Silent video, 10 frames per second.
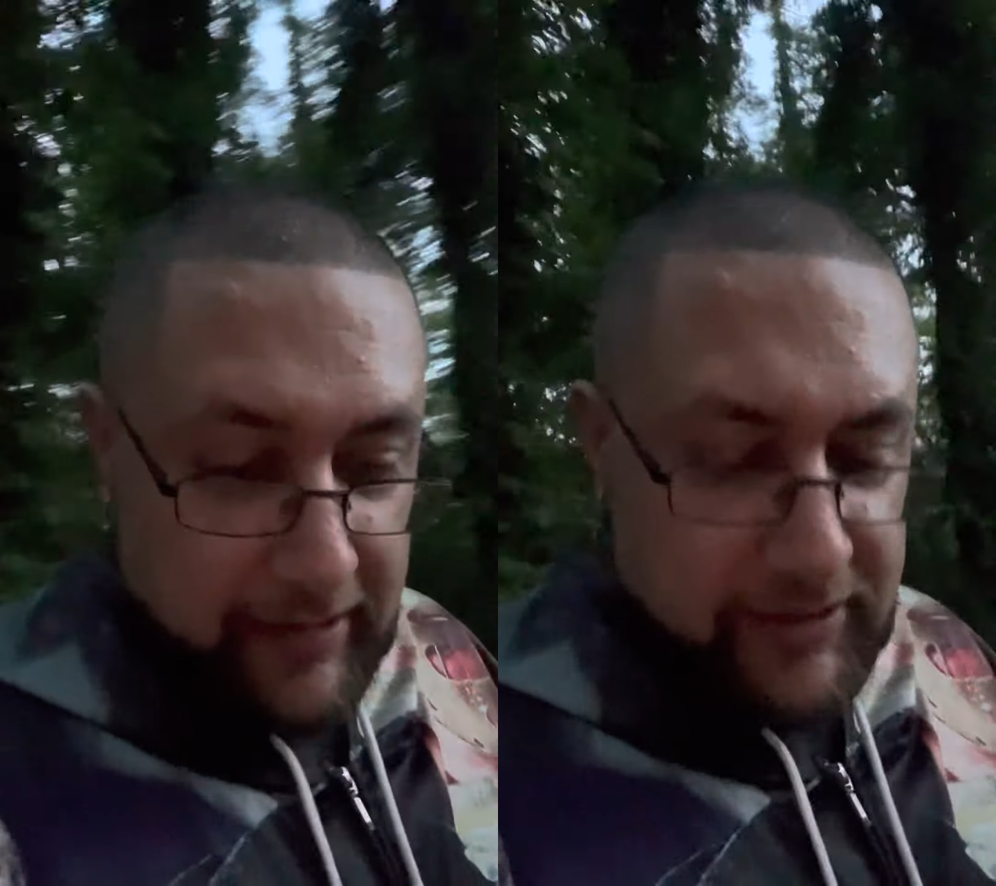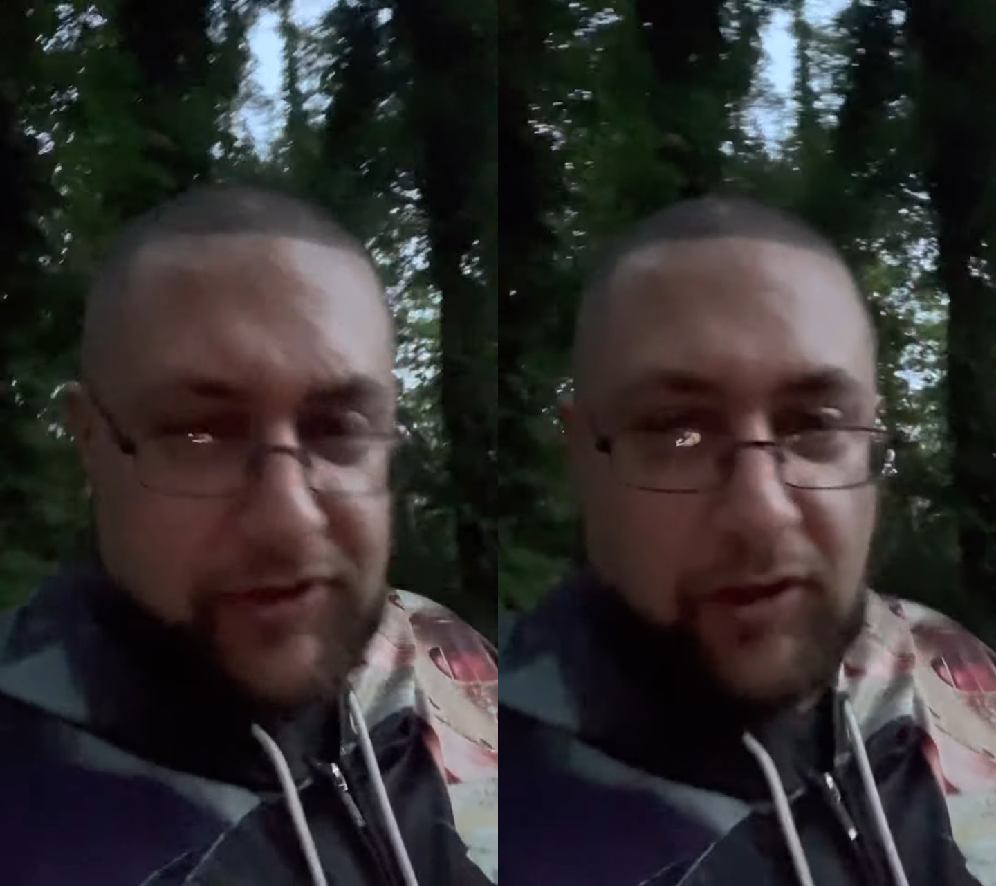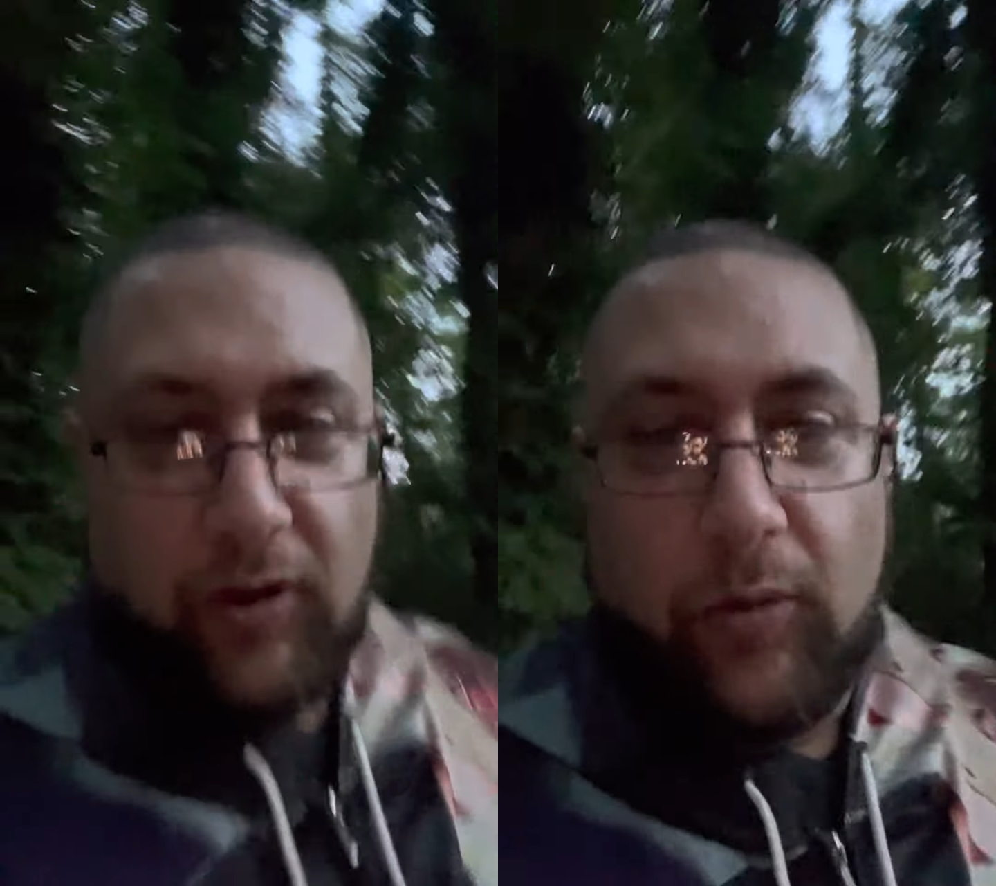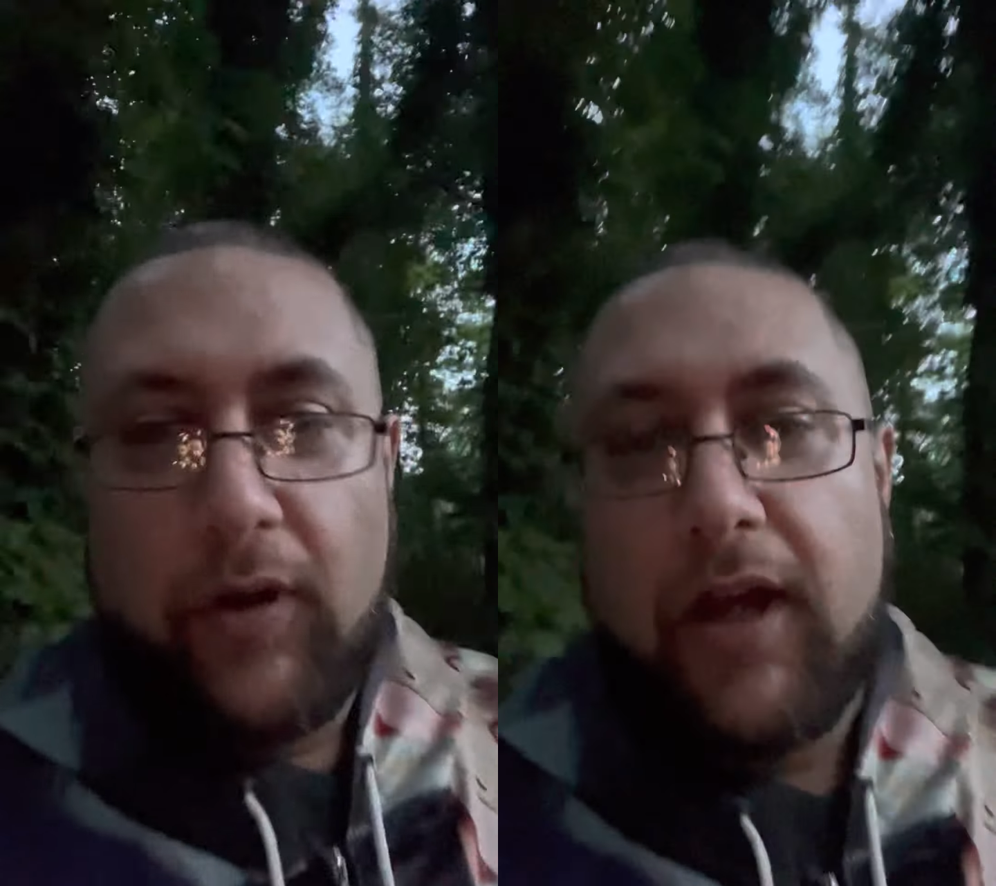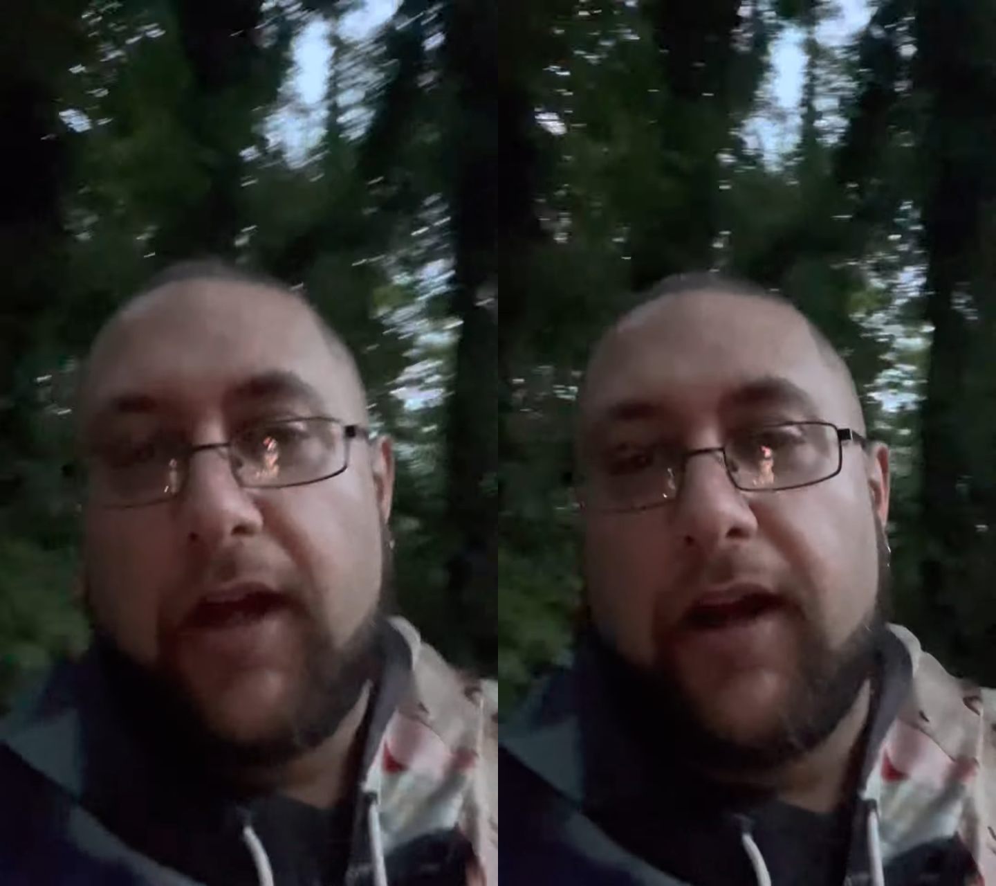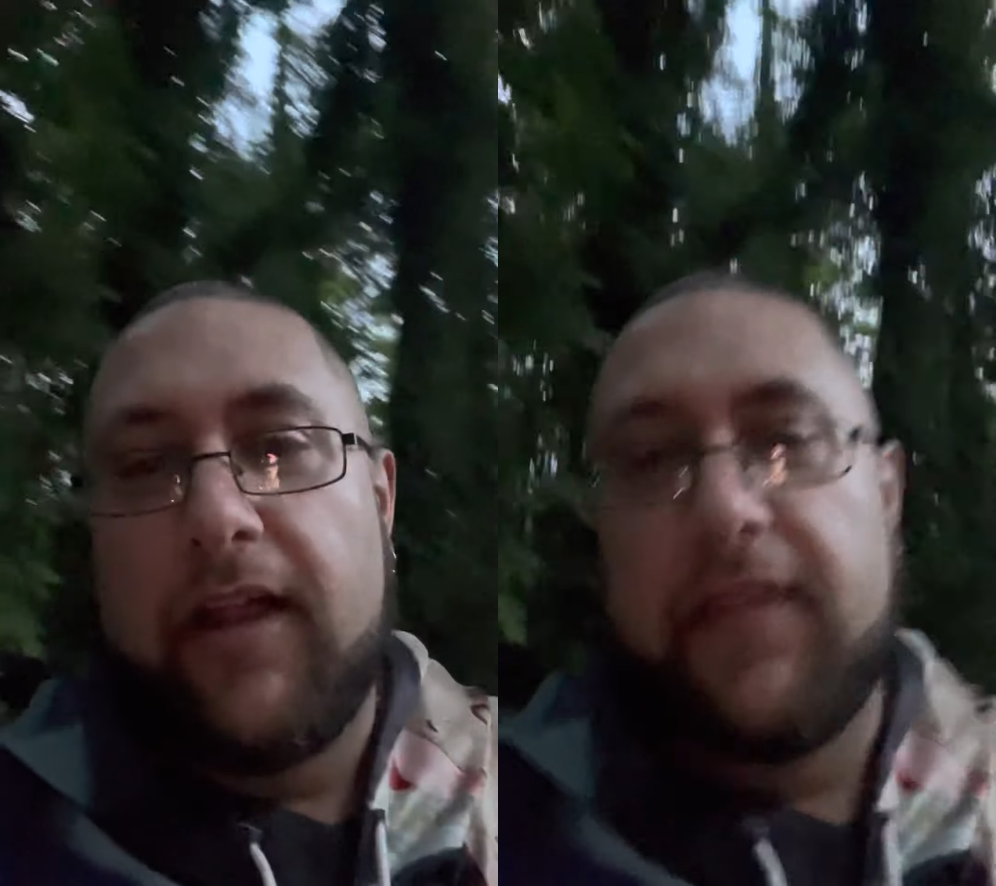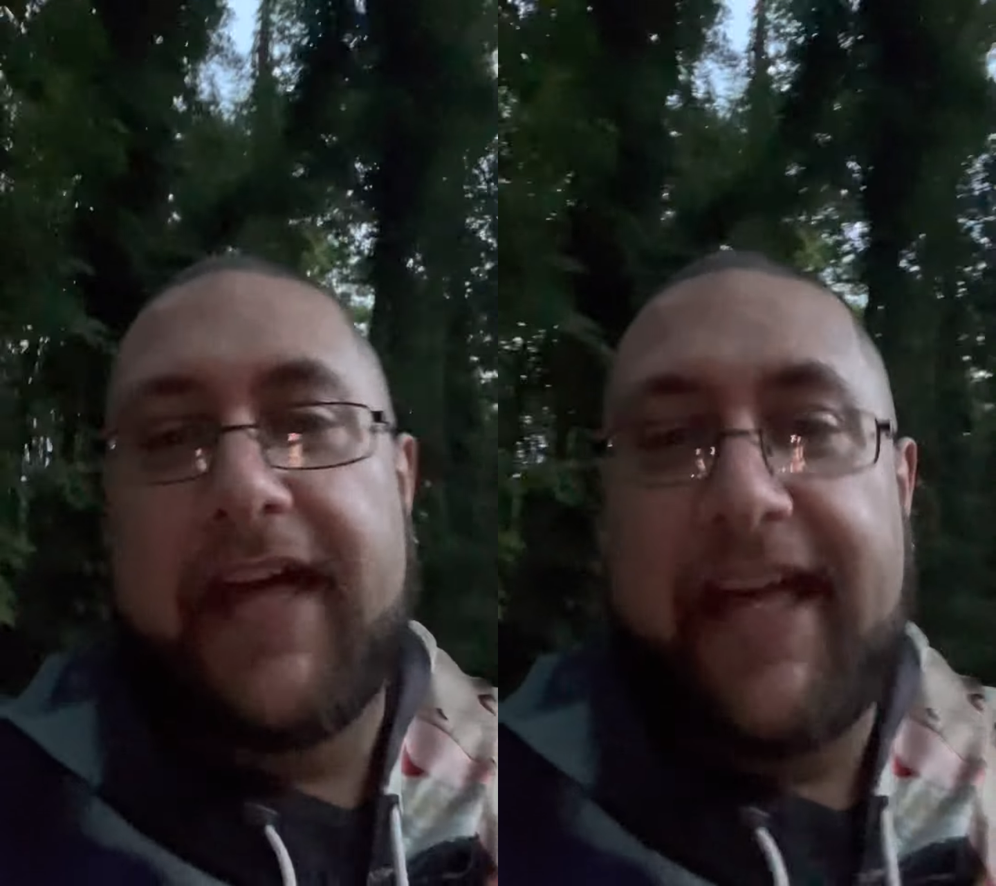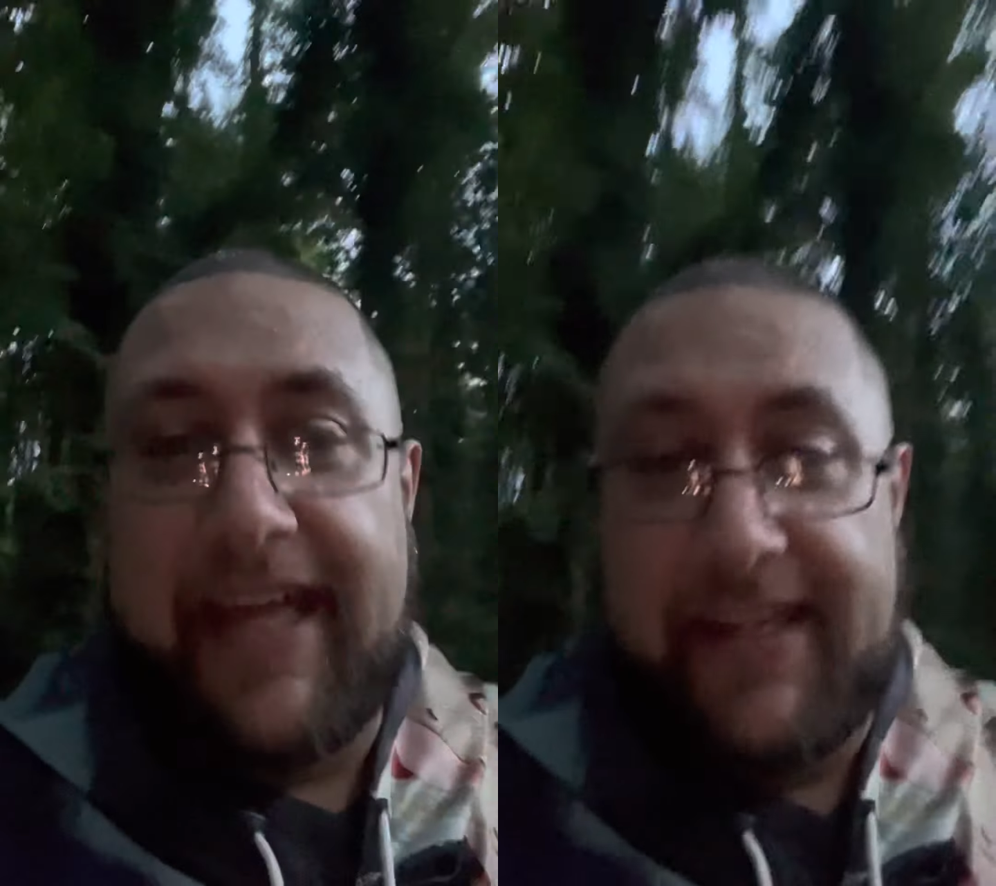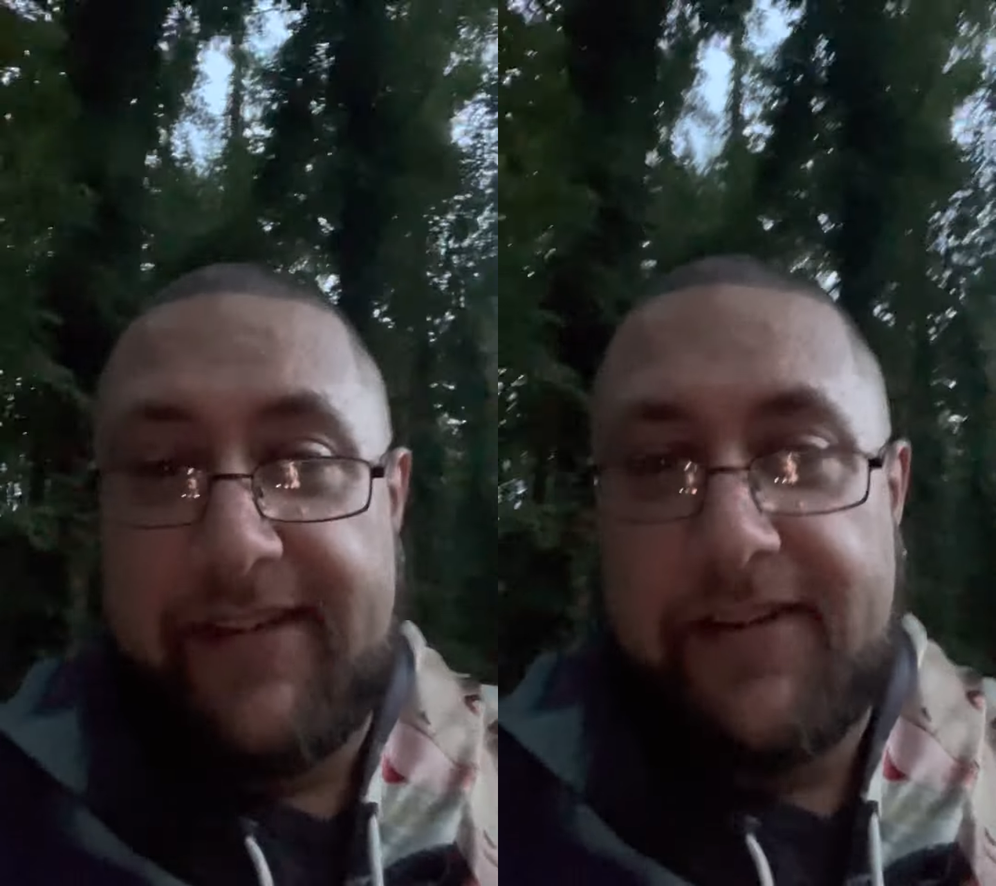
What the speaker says: So that